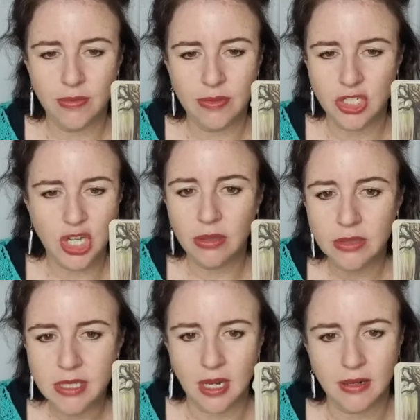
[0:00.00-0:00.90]

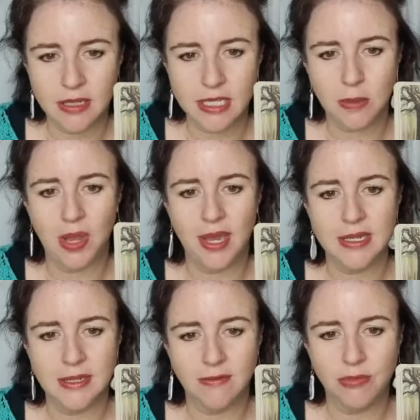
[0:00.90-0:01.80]
shelter. It's a
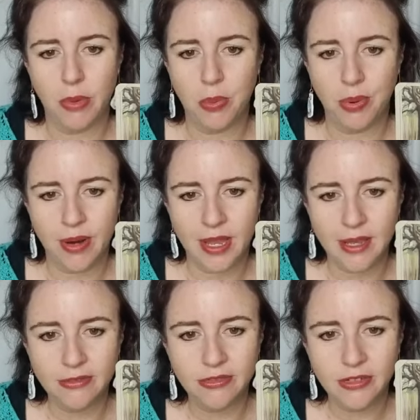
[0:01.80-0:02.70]
place of
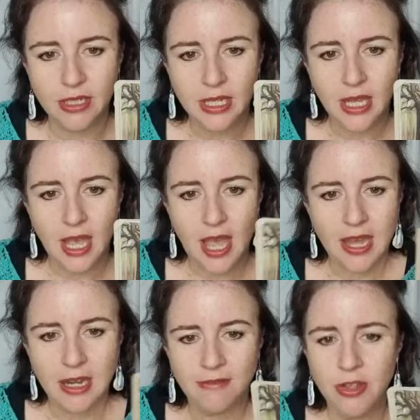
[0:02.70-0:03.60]
reprieve. And
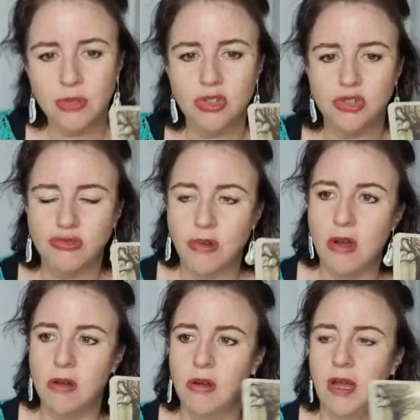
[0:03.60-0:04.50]
it feels
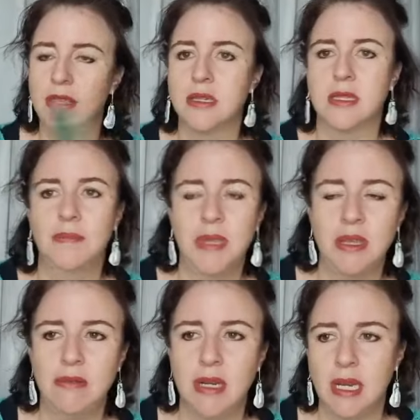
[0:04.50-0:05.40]
strong, like there's something
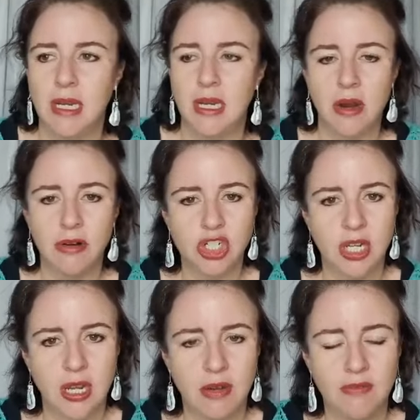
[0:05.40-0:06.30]
really
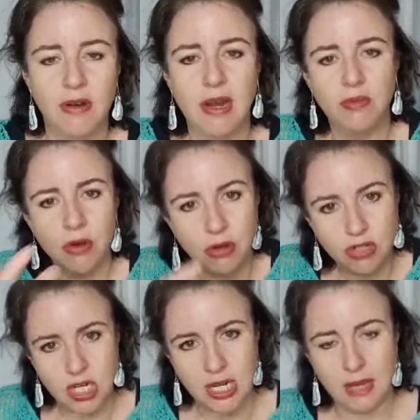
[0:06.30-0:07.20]
nourishing and very
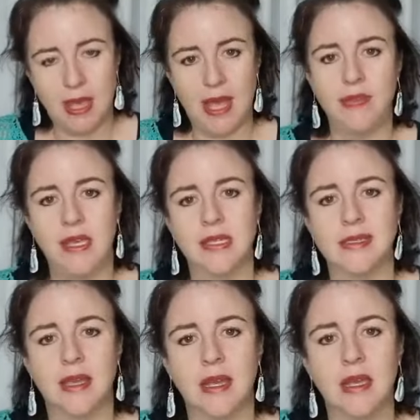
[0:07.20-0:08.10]
rooting about this,
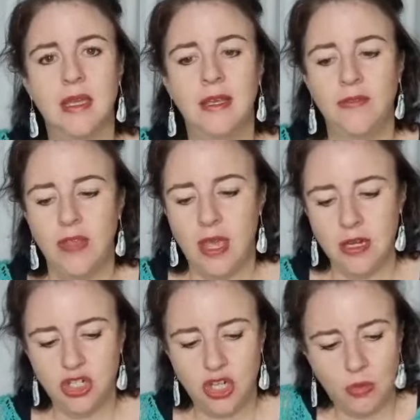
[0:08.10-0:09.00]
like the
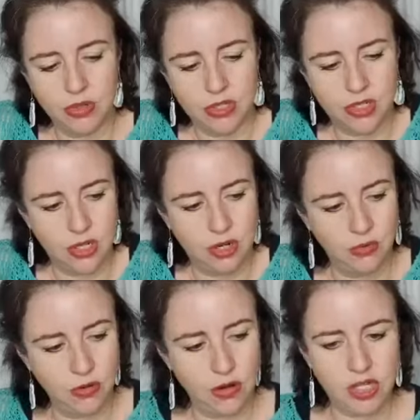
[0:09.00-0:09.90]
energy wants to
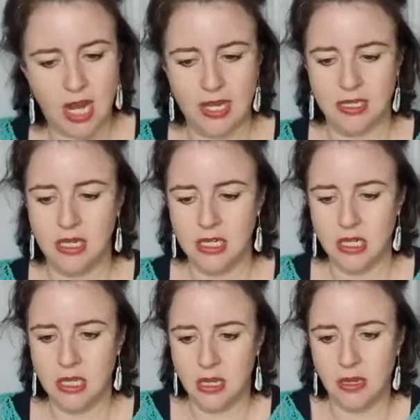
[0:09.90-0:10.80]
root us into
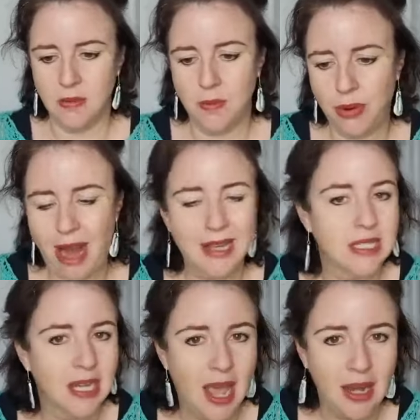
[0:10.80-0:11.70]
the
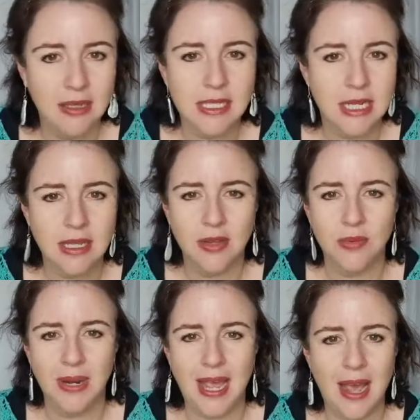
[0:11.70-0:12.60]
practicality and the
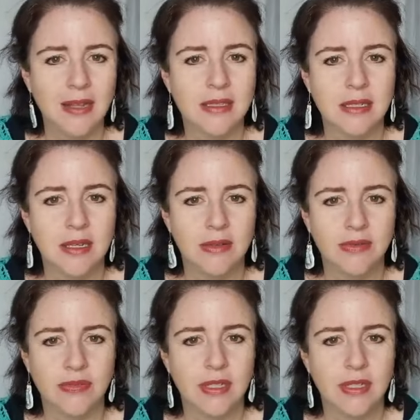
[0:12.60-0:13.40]
reality of